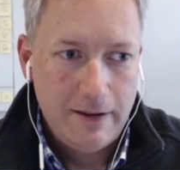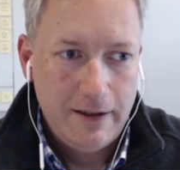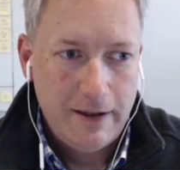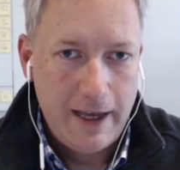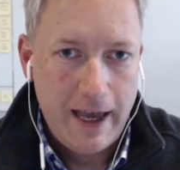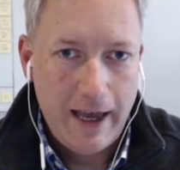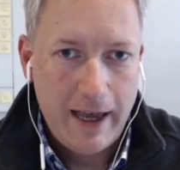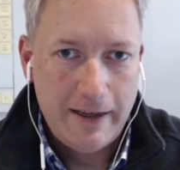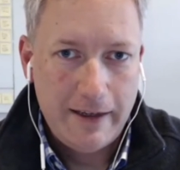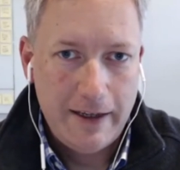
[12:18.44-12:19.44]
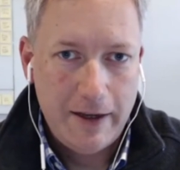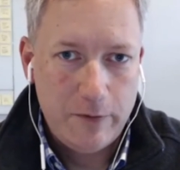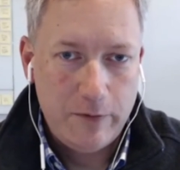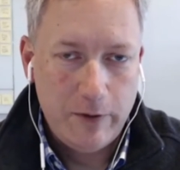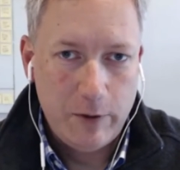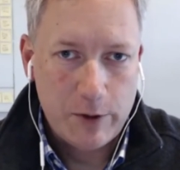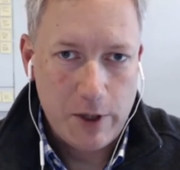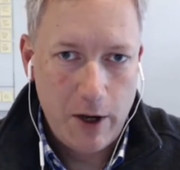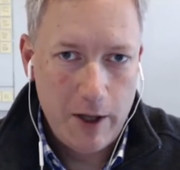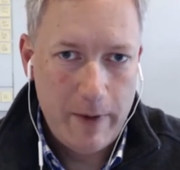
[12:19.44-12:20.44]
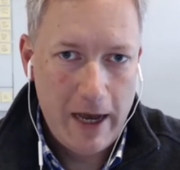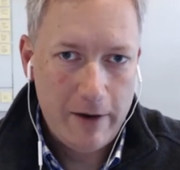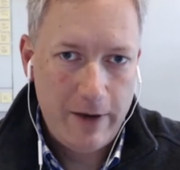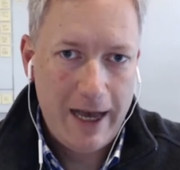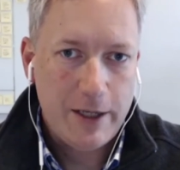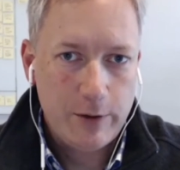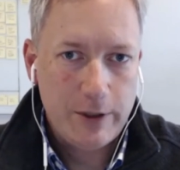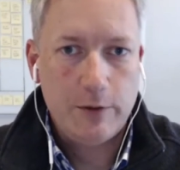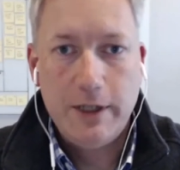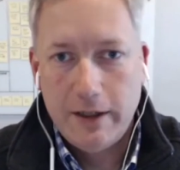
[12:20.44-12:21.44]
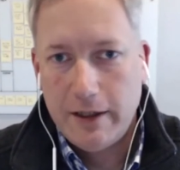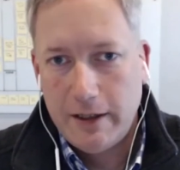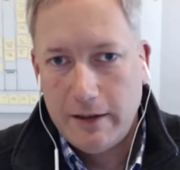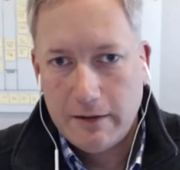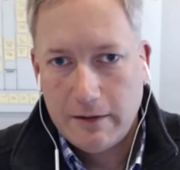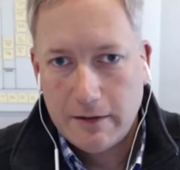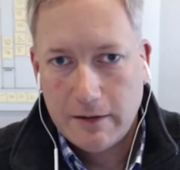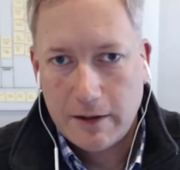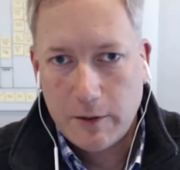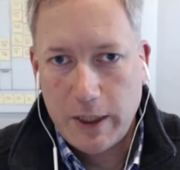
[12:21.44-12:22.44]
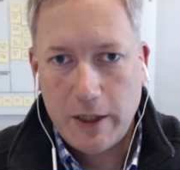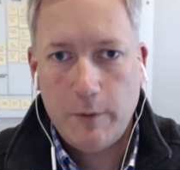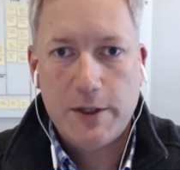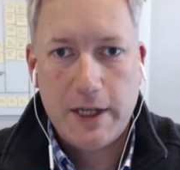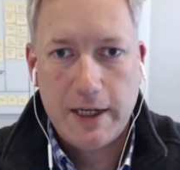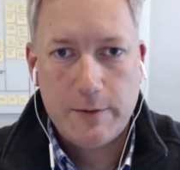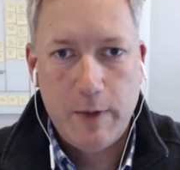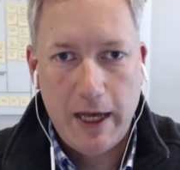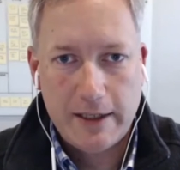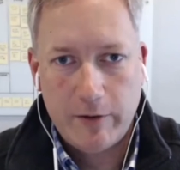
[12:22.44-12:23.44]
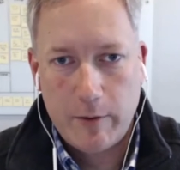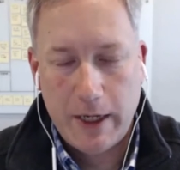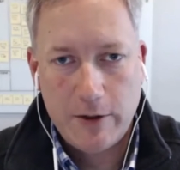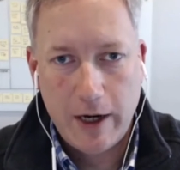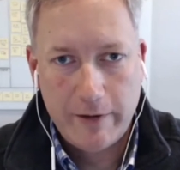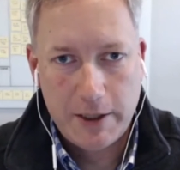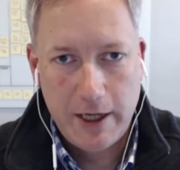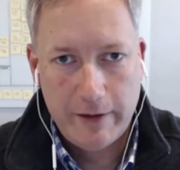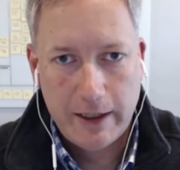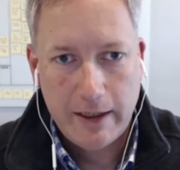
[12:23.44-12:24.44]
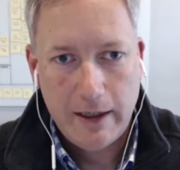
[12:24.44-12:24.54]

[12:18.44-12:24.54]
And if it was all about value and utility, there'd be no Mercedes-Benz. Everybody drive a Chevy.